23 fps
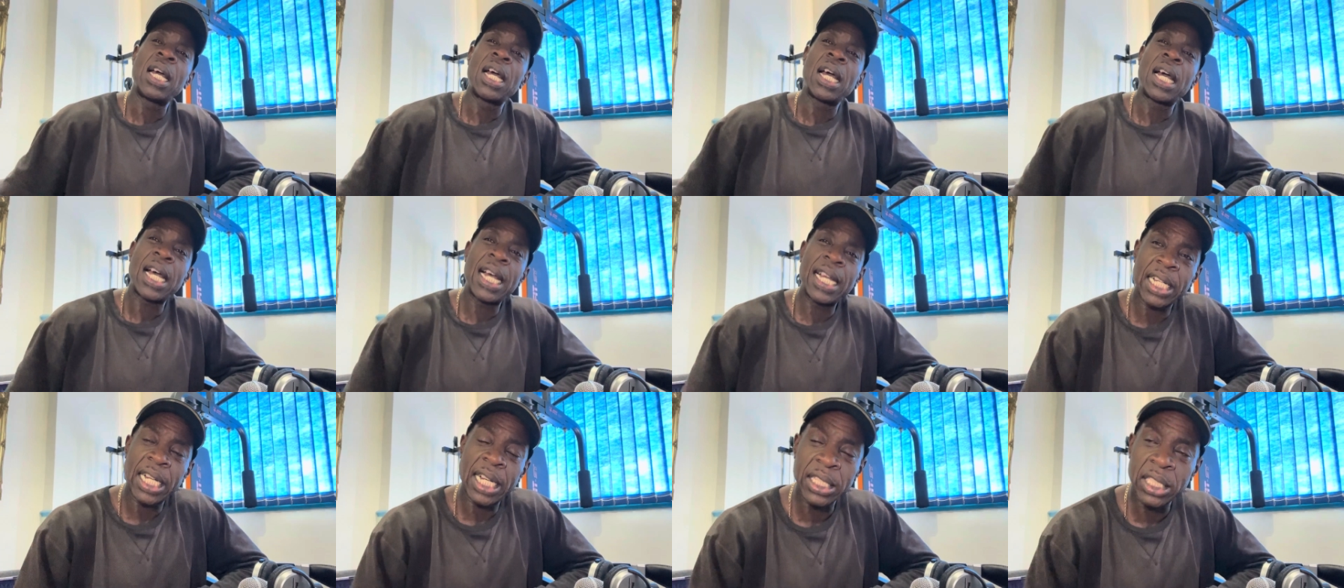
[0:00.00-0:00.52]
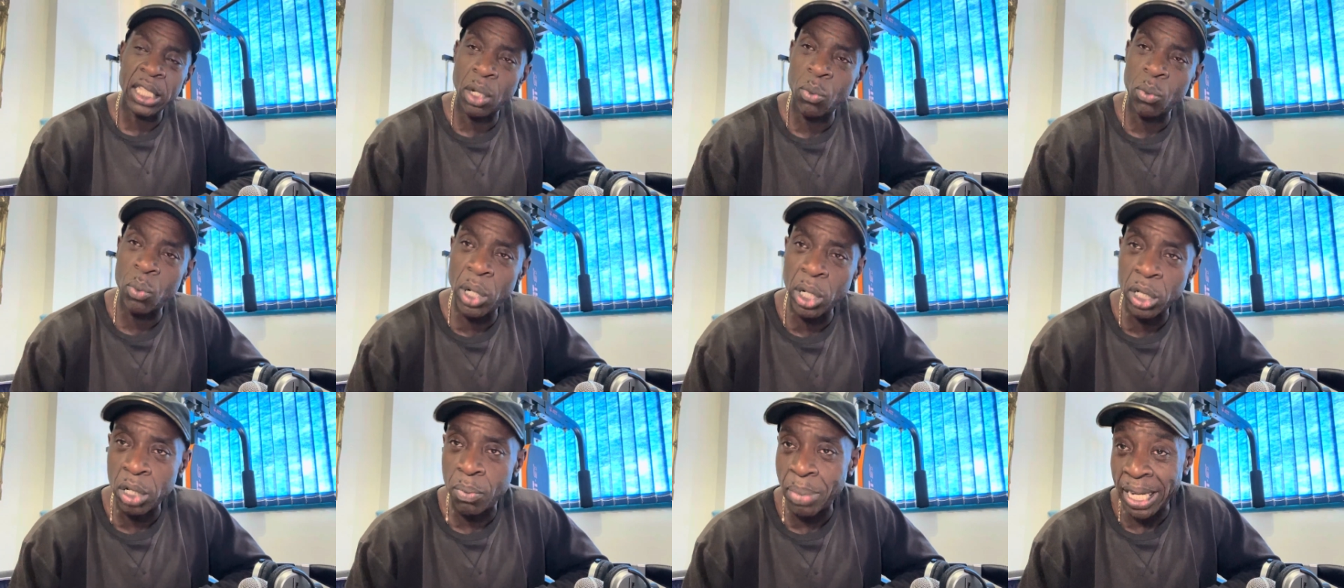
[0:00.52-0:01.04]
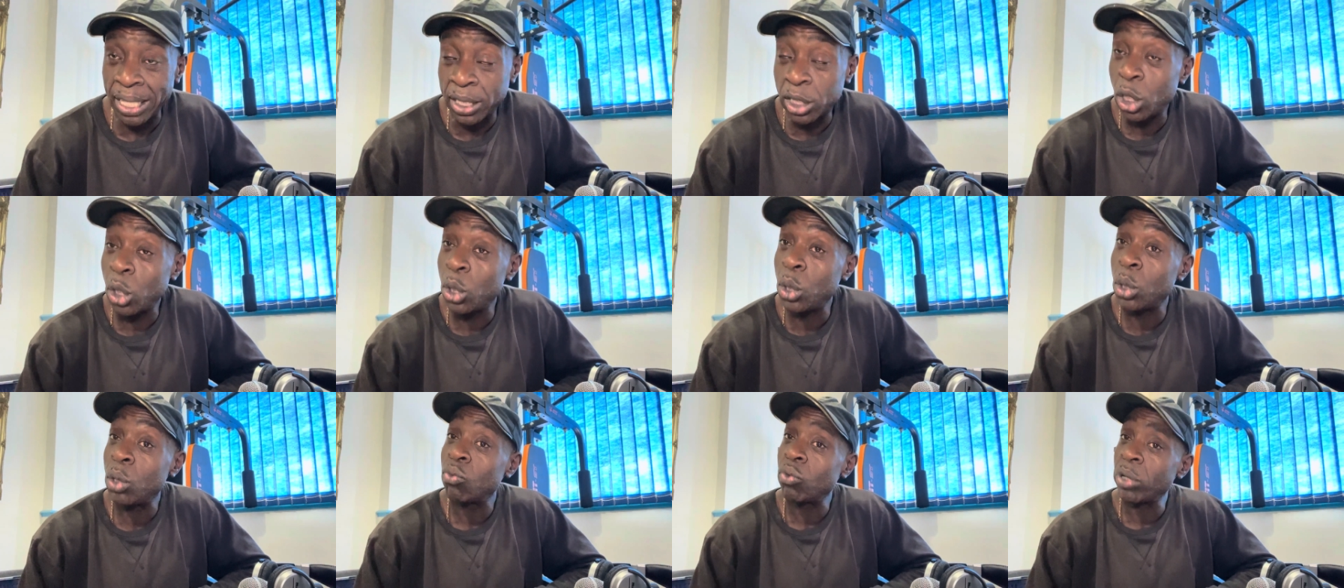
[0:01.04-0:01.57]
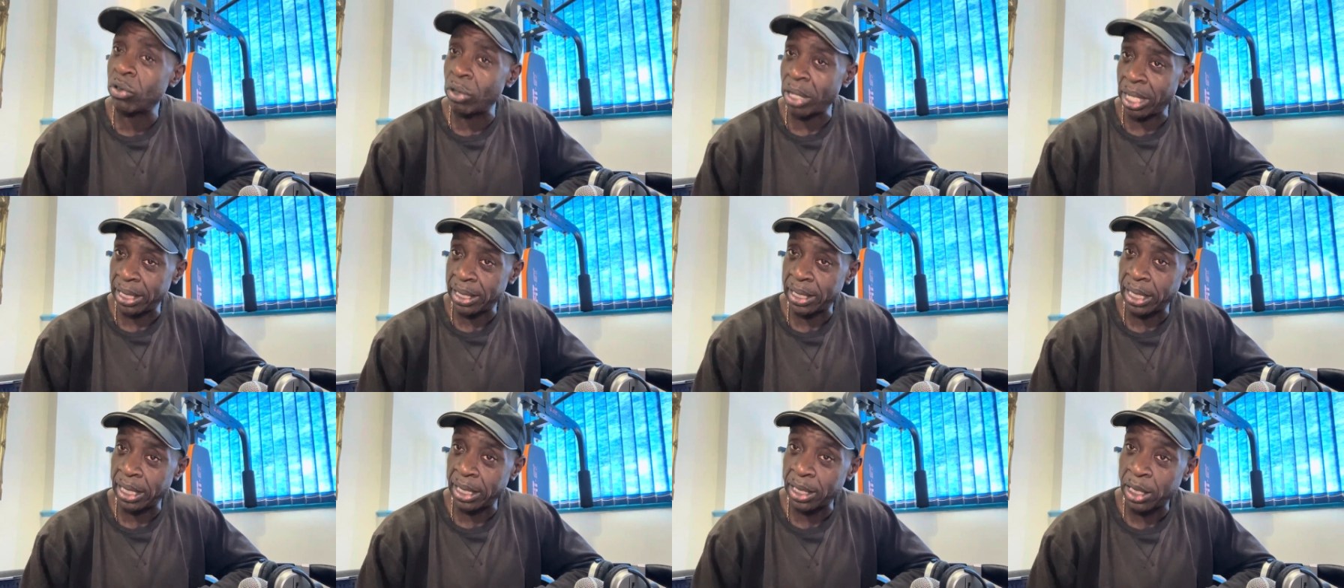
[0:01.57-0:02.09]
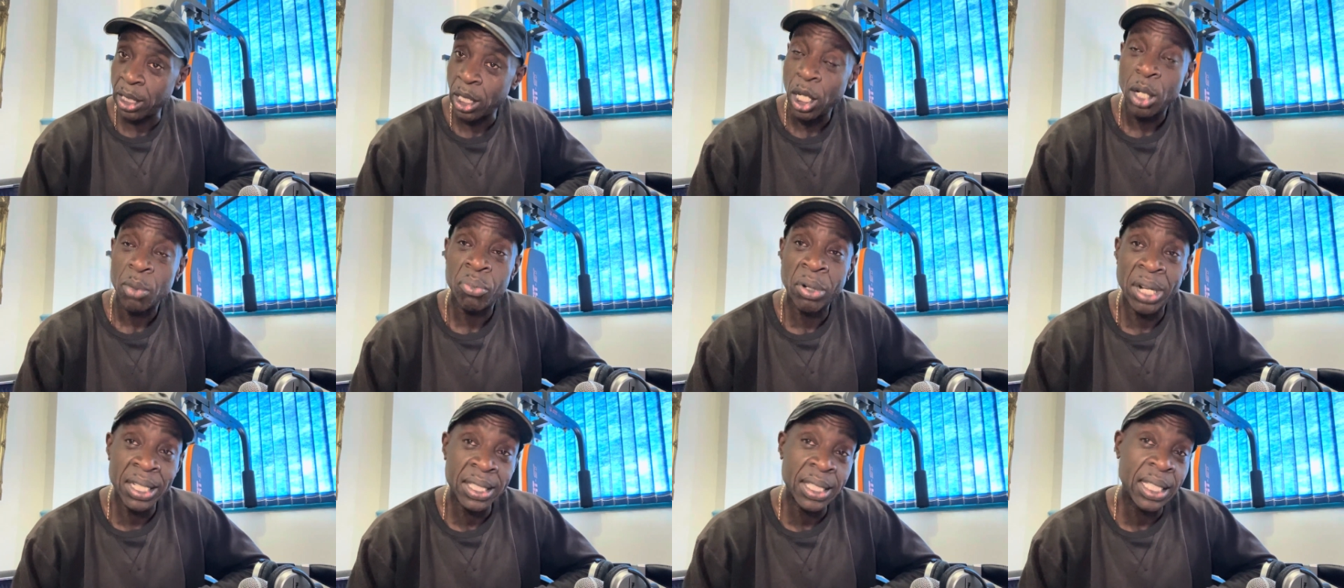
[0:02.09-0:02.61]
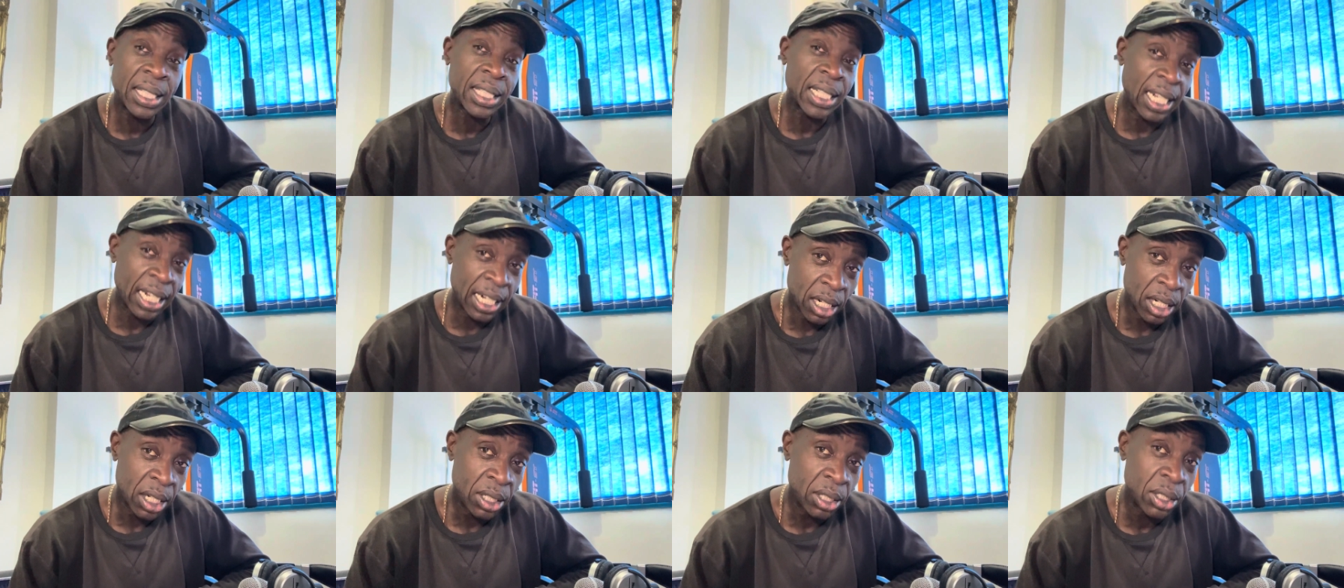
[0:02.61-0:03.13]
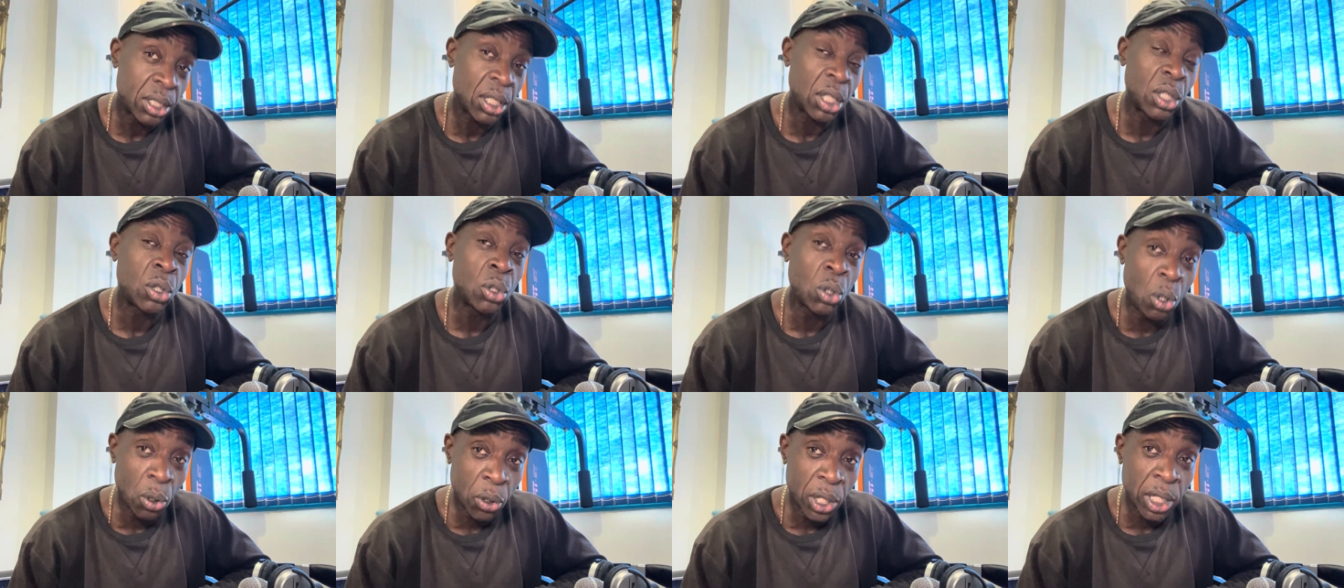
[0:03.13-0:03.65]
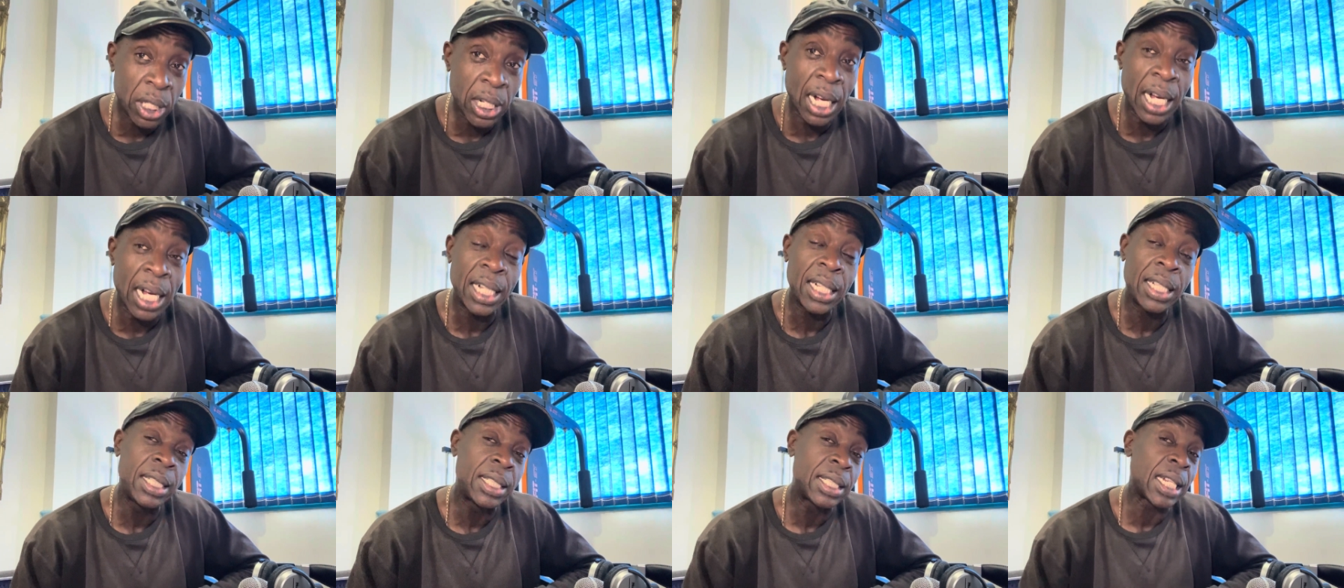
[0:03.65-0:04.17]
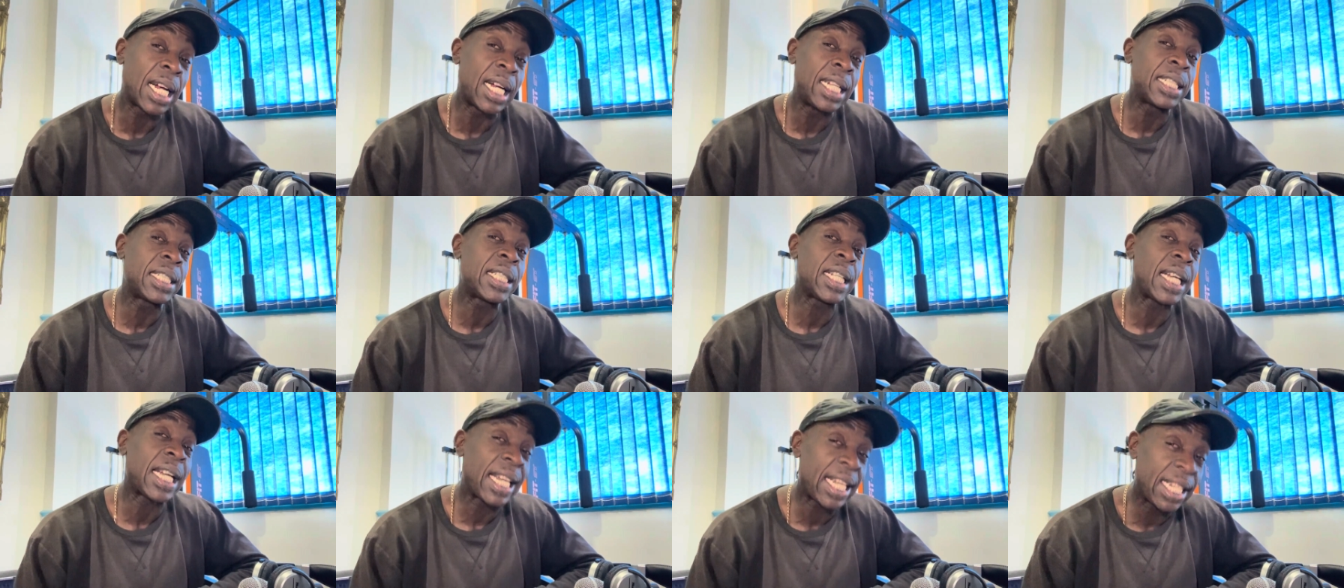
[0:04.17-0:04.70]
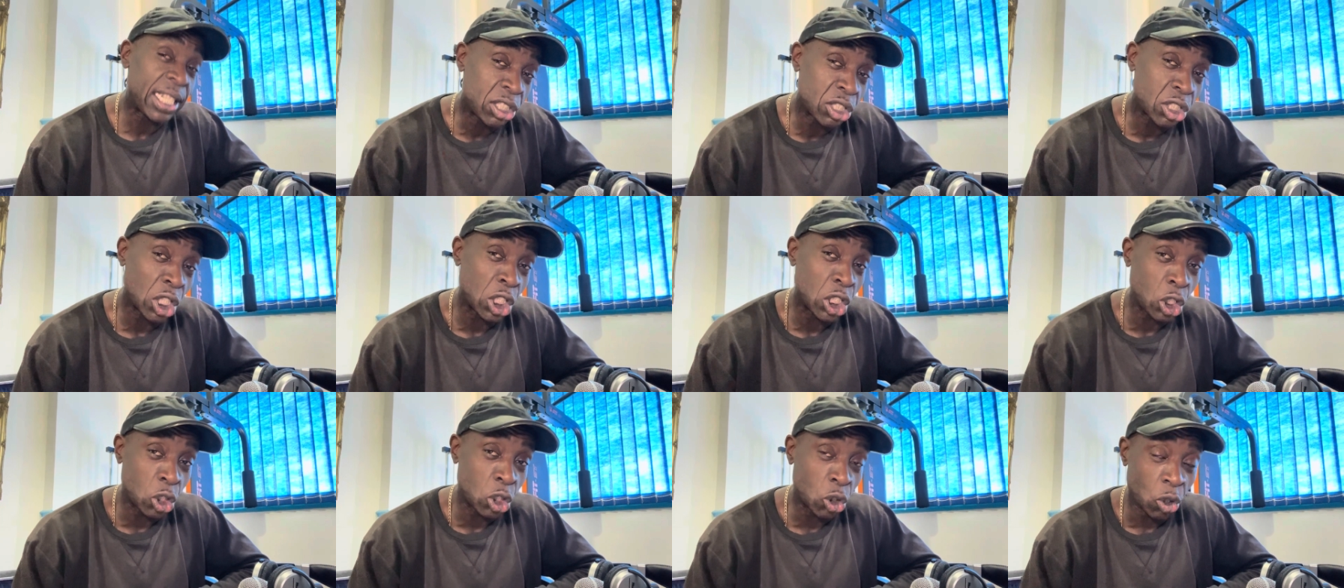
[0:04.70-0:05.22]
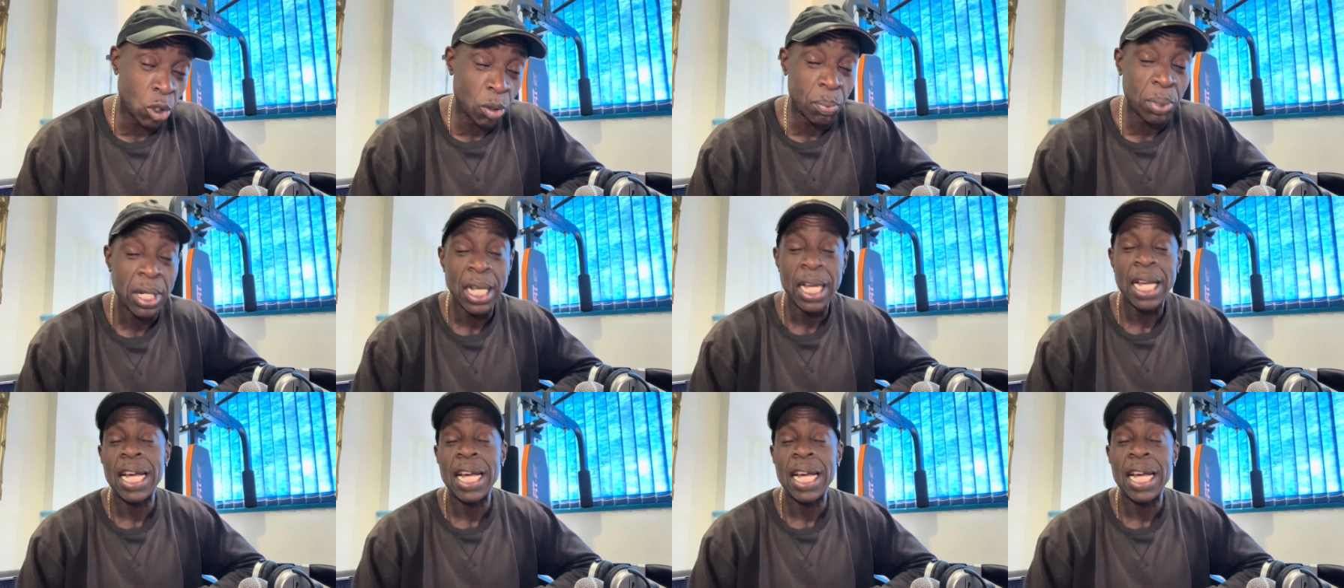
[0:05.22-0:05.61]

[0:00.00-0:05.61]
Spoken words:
Hey guys, and welcome back to Regrexit. Brexit England, Northern Ireland and Eastern Europe.